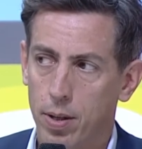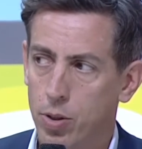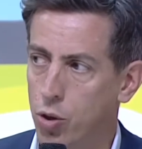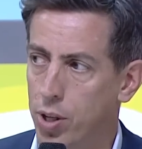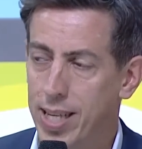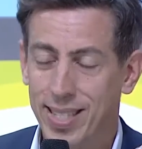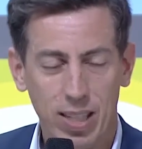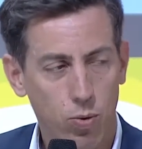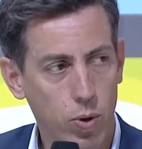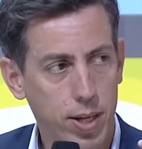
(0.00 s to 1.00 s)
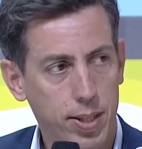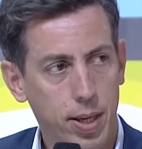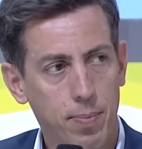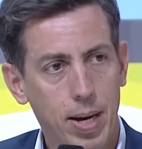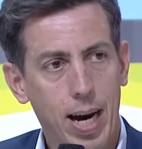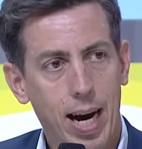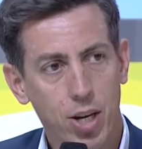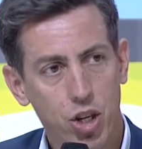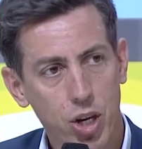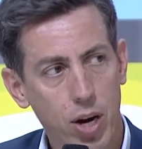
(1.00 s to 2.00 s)
journalists at risk are
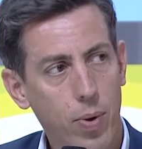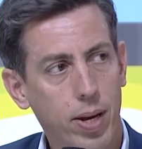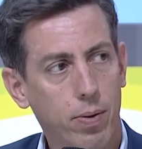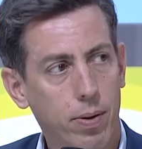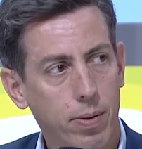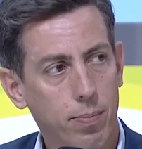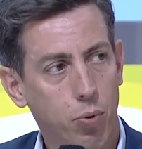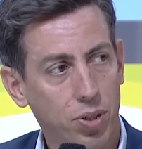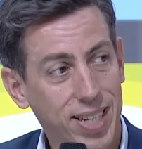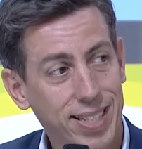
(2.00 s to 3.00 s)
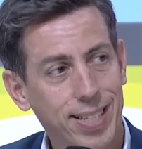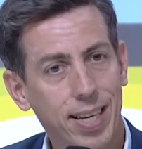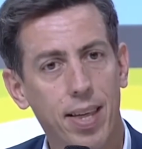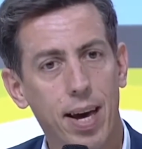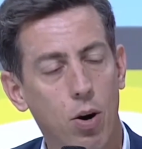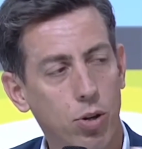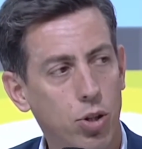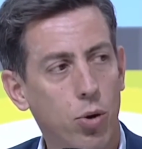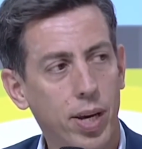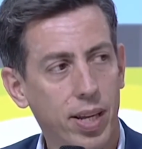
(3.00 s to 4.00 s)
sharing, protecting their
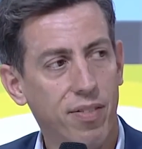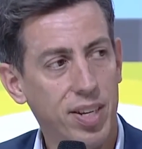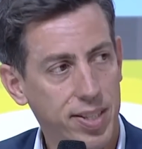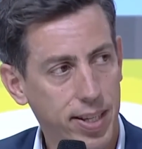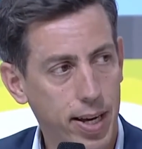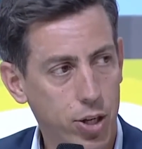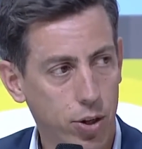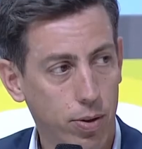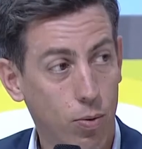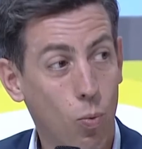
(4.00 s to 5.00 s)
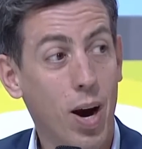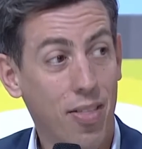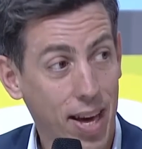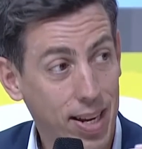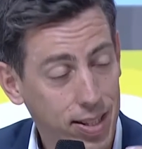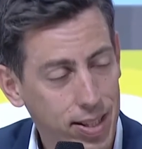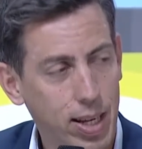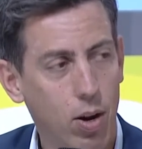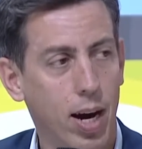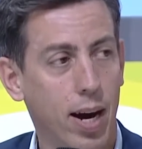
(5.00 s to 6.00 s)
ongoing investigation while they are
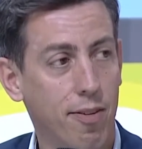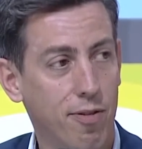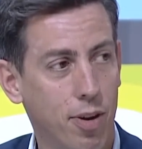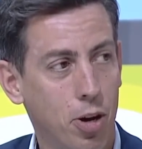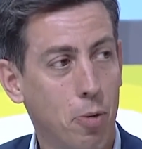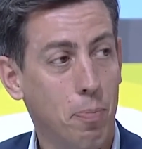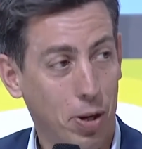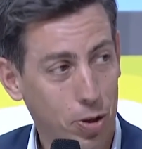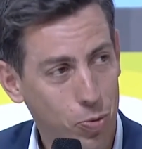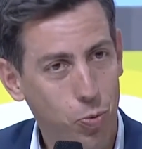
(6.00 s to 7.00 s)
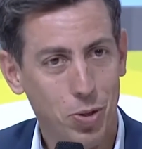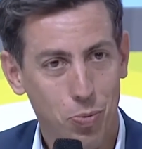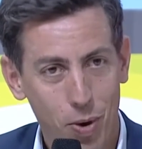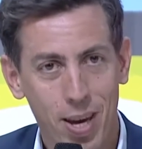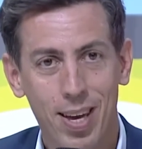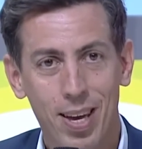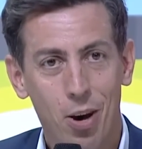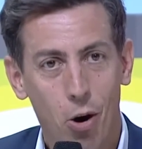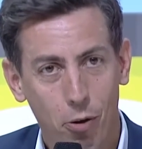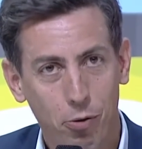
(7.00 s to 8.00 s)
still alive, because
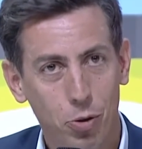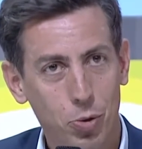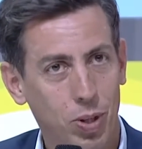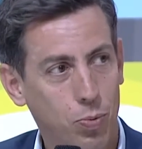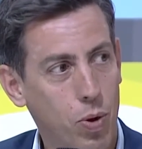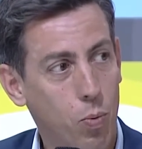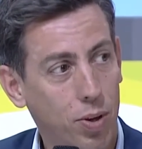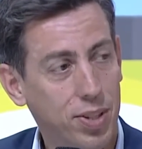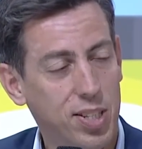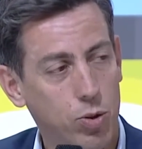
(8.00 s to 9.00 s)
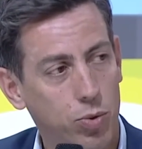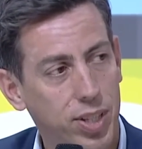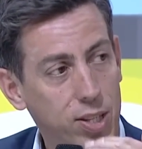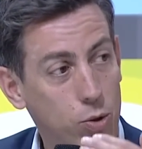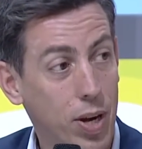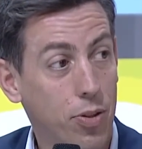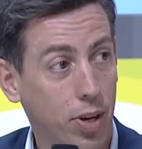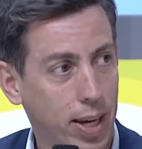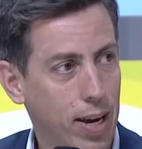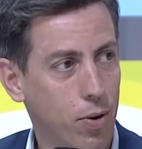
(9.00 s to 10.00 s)
of course what we want is to dissuade the
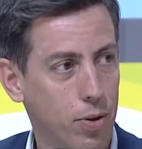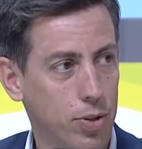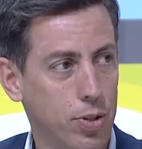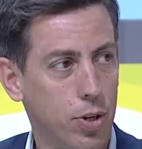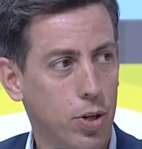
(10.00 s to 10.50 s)
killers.